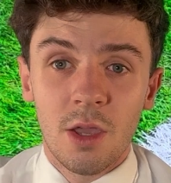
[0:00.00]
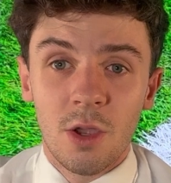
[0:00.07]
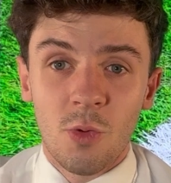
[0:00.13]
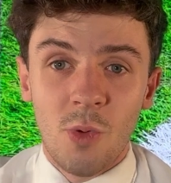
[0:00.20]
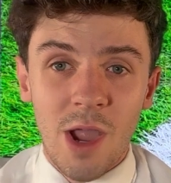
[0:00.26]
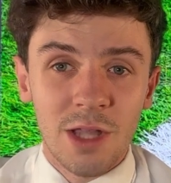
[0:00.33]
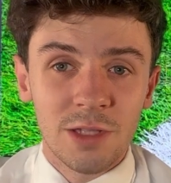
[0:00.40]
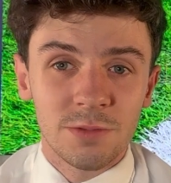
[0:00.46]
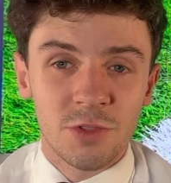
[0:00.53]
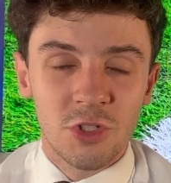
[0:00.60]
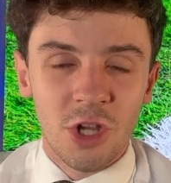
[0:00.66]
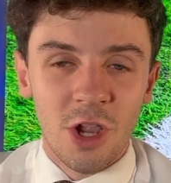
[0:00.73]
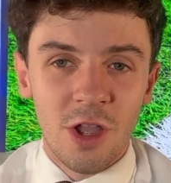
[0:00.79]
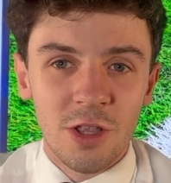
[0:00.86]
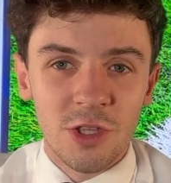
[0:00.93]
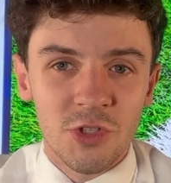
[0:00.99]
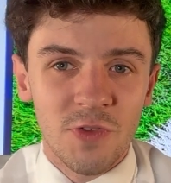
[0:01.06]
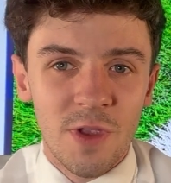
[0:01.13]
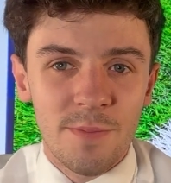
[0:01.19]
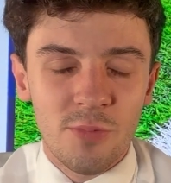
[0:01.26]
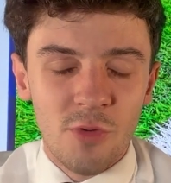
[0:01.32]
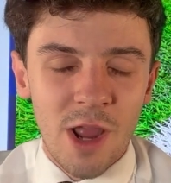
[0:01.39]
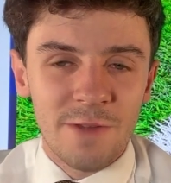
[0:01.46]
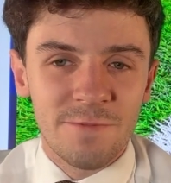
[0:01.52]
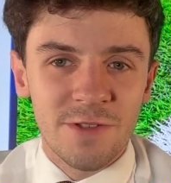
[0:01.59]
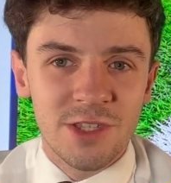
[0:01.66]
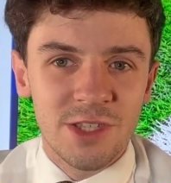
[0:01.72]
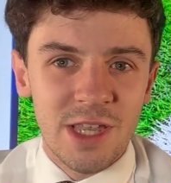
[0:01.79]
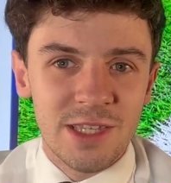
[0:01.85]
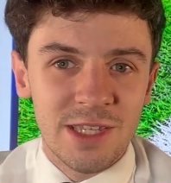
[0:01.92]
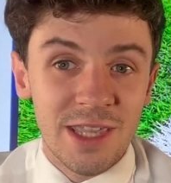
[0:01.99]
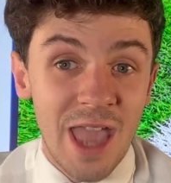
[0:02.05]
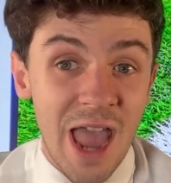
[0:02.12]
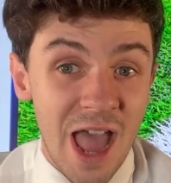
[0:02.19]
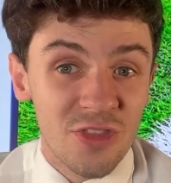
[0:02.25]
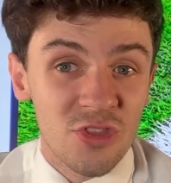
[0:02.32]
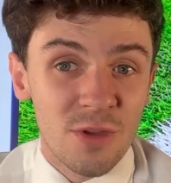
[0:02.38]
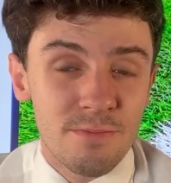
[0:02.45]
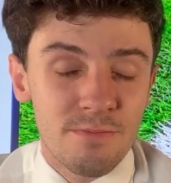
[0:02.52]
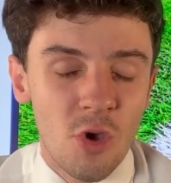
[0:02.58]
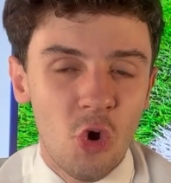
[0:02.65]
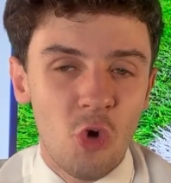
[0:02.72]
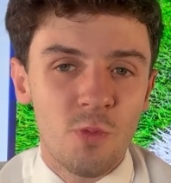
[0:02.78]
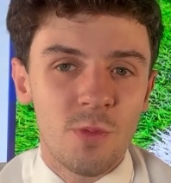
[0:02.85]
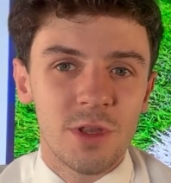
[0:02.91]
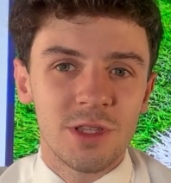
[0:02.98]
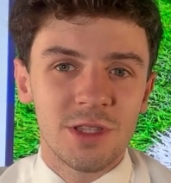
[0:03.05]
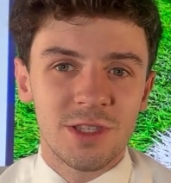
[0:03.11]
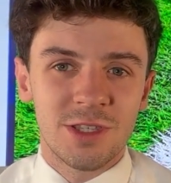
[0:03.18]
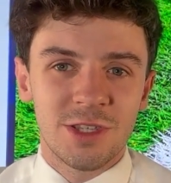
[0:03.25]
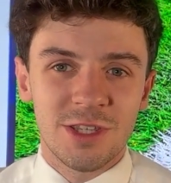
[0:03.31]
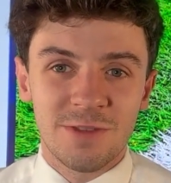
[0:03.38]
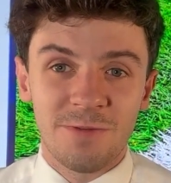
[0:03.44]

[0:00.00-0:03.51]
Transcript: Well, Charles, for Bradford City at the moment,